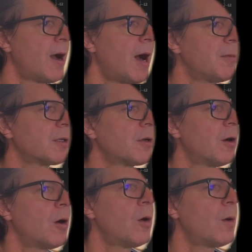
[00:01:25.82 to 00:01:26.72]
I'm gonna
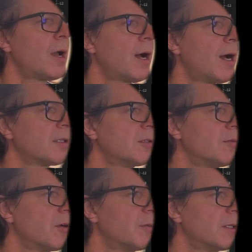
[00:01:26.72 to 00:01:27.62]
go uh, to the
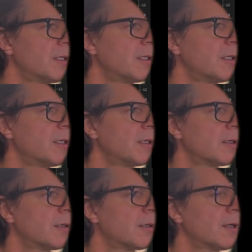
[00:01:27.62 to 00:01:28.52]
very beginning
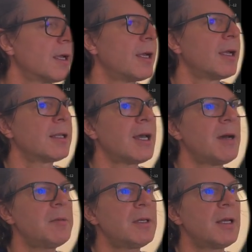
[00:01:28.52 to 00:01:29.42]
here, and
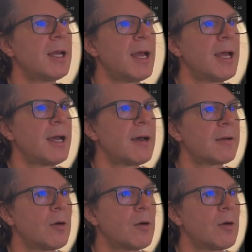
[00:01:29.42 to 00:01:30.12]
I'm gonna uh,